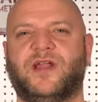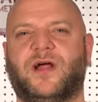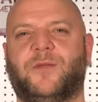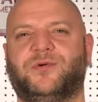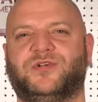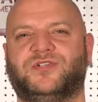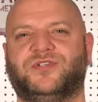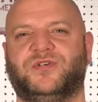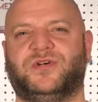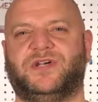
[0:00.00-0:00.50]

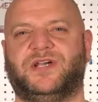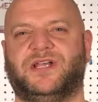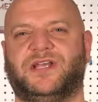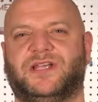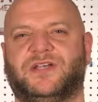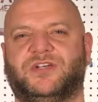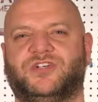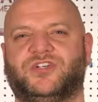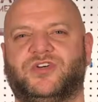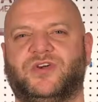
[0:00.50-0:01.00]
opportunity
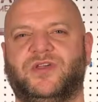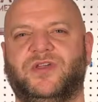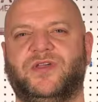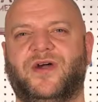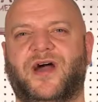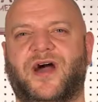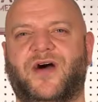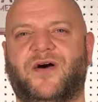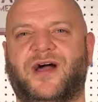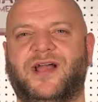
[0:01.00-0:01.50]
to show you
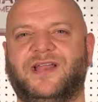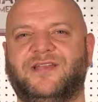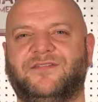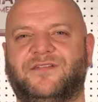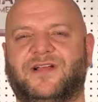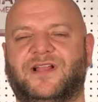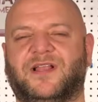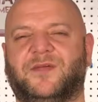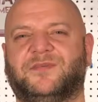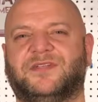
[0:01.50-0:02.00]
how I
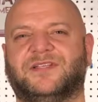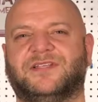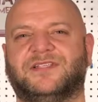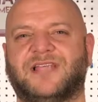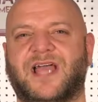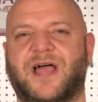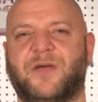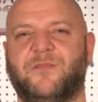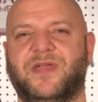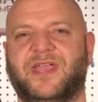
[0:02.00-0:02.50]
developed a
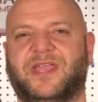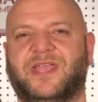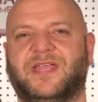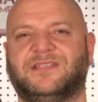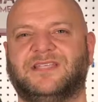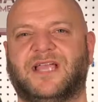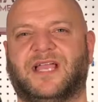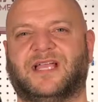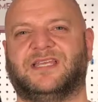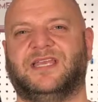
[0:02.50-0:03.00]
stamp making
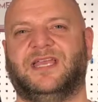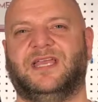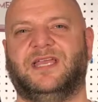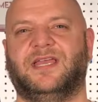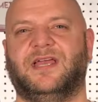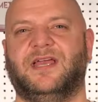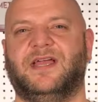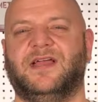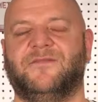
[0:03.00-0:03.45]
technique